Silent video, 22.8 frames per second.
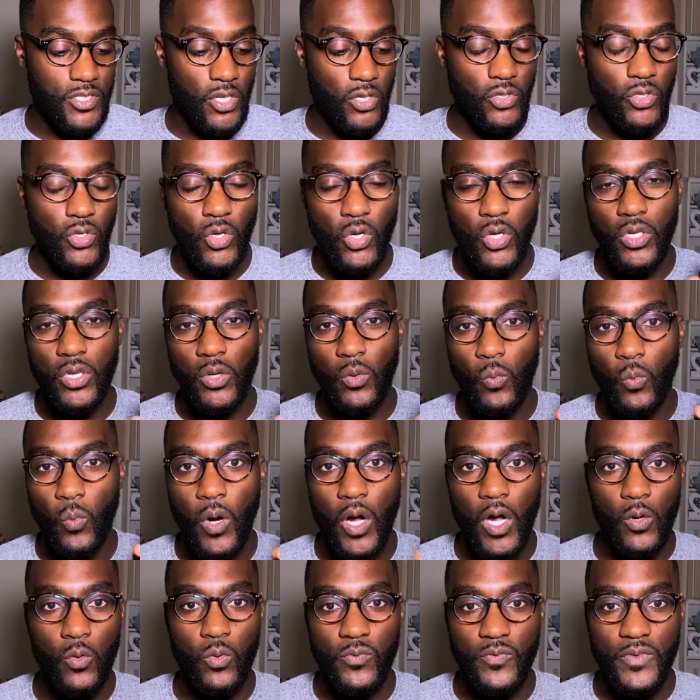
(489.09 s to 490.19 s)
you couldn't
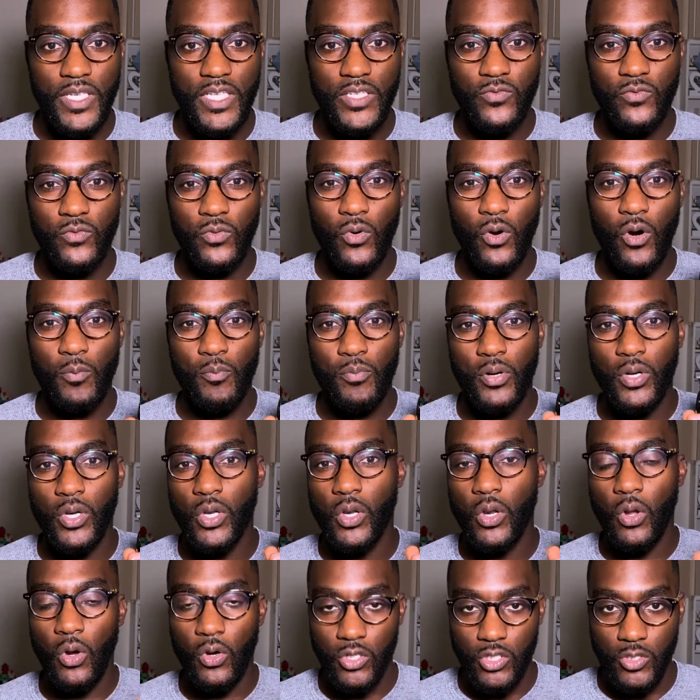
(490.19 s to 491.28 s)
work with these for a
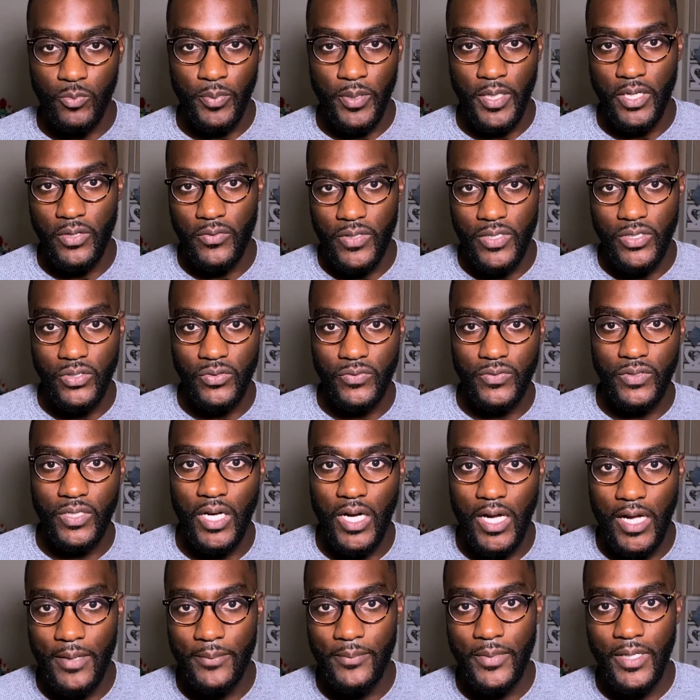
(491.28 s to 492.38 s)
prolonged period of
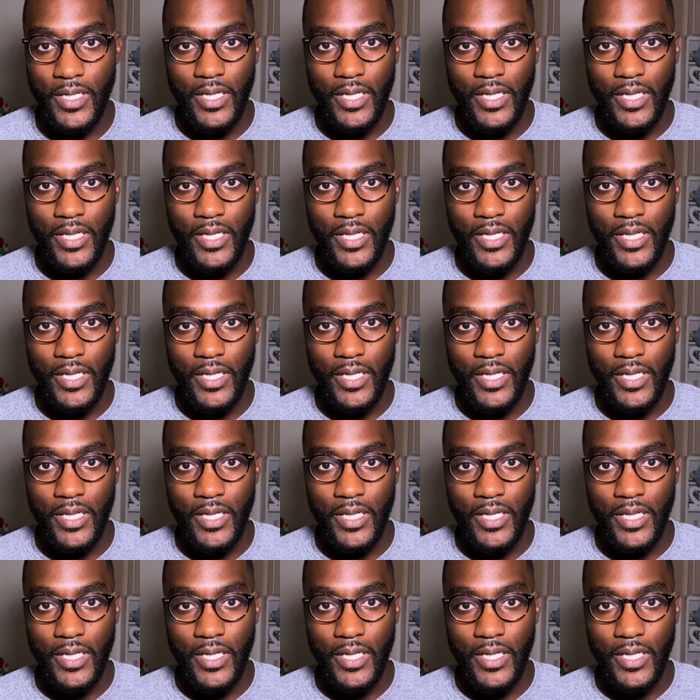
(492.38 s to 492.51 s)
time